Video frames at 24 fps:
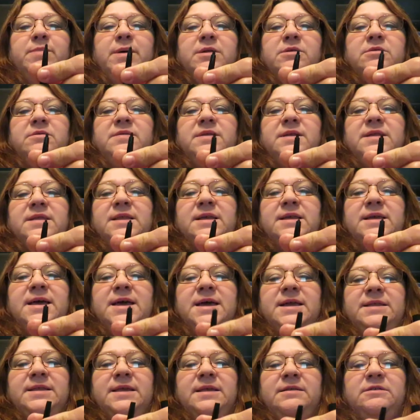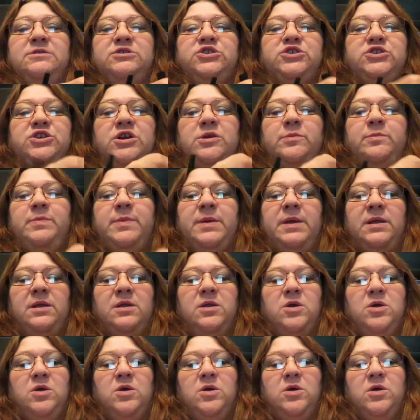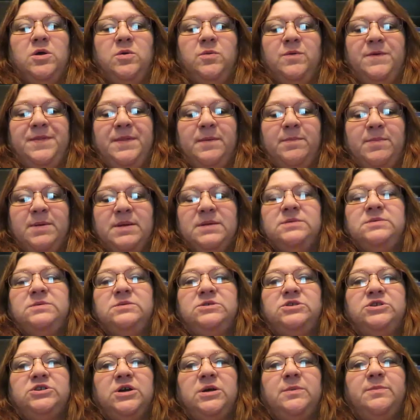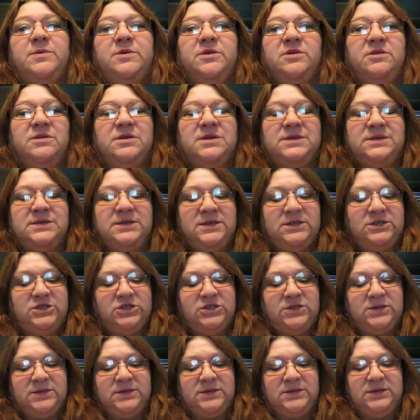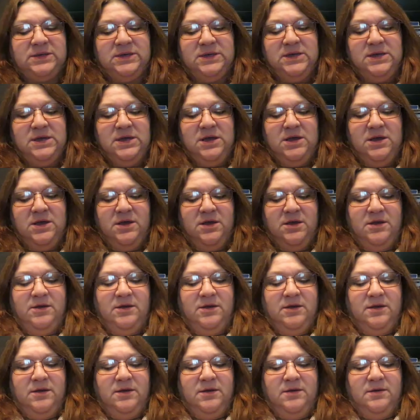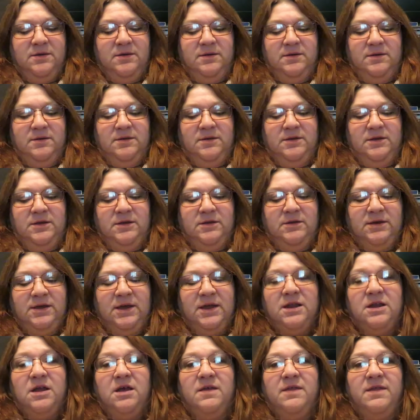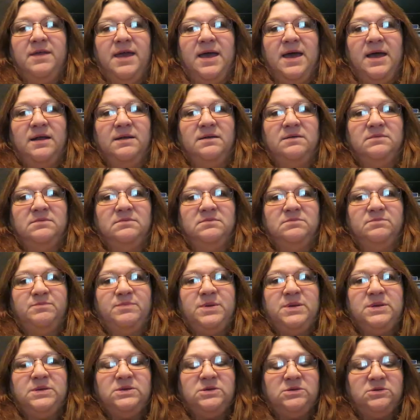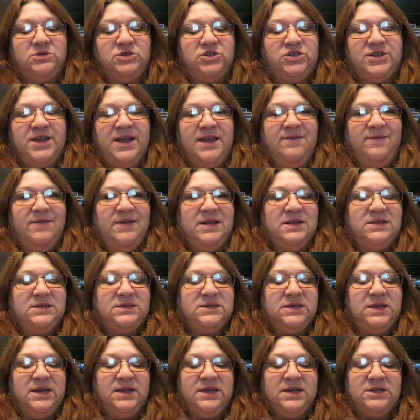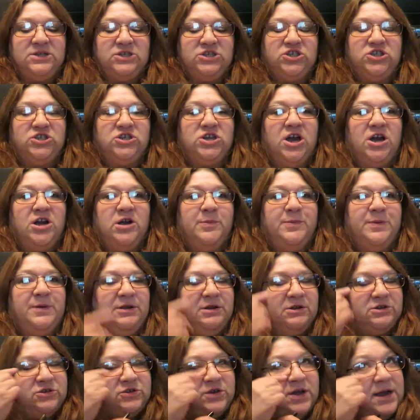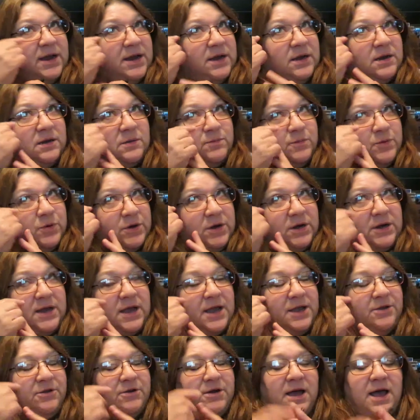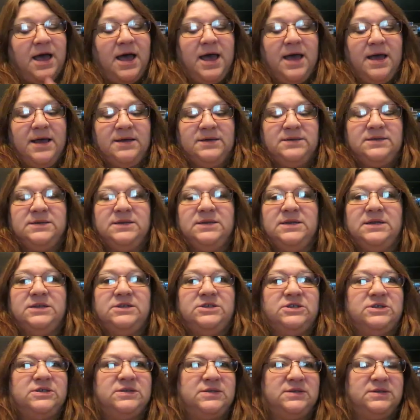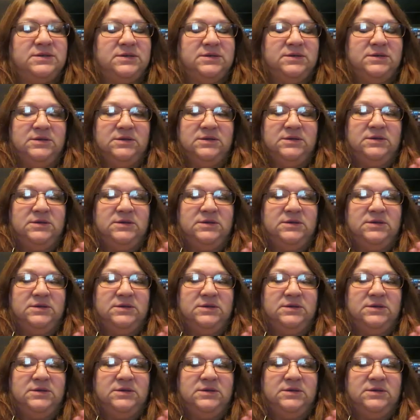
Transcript: better than the kind that you sharpen with the pencil sharpener because it just, you get all that pencil shavings and it gets sharp and you're trying to put it on your eyes and it just